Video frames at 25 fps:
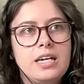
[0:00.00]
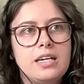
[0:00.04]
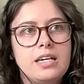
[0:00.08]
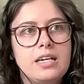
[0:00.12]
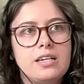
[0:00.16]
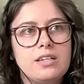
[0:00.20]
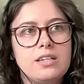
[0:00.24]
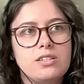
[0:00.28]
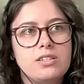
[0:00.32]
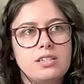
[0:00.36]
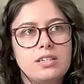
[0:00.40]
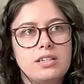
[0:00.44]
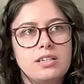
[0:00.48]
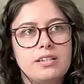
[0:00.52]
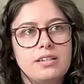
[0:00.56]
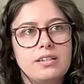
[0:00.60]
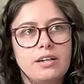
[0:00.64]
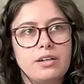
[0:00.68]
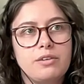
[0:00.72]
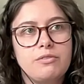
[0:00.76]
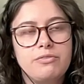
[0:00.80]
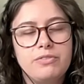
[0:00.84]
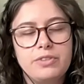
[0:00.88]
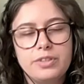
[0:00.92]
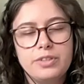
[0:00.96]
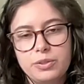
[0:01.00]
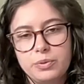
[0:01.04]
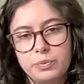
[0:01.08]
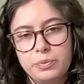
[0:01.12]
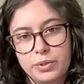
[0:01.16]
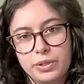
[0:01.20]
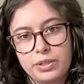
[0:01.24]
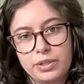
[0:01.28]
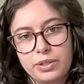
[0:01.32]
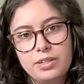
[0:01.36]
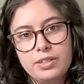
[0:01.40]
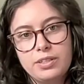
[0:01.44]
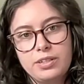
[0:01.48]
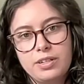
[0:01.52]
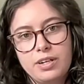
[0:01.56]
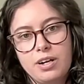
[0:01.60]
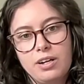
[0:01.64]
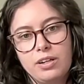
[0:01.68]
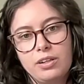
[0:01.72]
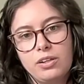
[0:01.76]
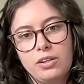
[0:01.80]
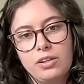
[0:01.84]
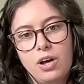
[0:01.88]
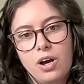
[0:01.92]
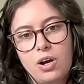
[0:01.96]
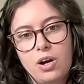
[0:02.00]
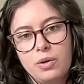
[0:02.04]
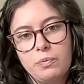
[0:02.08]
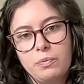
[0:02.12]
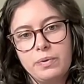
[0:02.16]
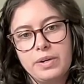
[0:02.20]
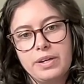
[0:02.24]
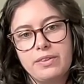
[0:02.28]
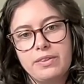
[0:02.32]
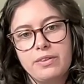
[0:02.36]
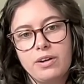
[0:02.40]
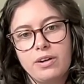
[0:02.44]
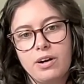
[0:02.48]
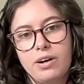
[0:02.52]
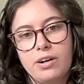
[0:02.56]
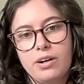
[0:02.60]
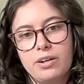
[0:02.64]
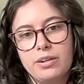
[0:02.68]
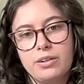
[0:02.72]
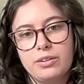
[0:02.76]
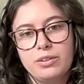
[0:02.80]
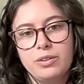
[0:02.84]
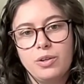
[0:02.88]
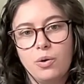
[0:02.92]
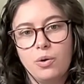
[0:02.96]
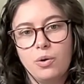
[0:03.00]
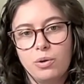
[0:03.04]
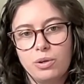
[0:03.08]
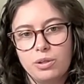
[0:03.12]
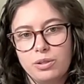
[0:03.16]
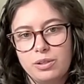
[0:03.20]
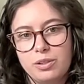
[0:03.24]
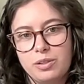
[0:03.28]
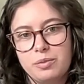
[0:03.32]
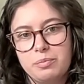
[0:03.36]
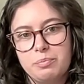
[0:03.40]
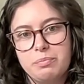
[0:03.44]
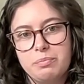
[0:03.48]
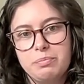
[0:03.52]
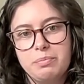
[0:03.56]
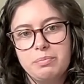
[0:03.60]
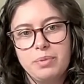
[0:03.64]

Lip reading: is to conduct field work along with our local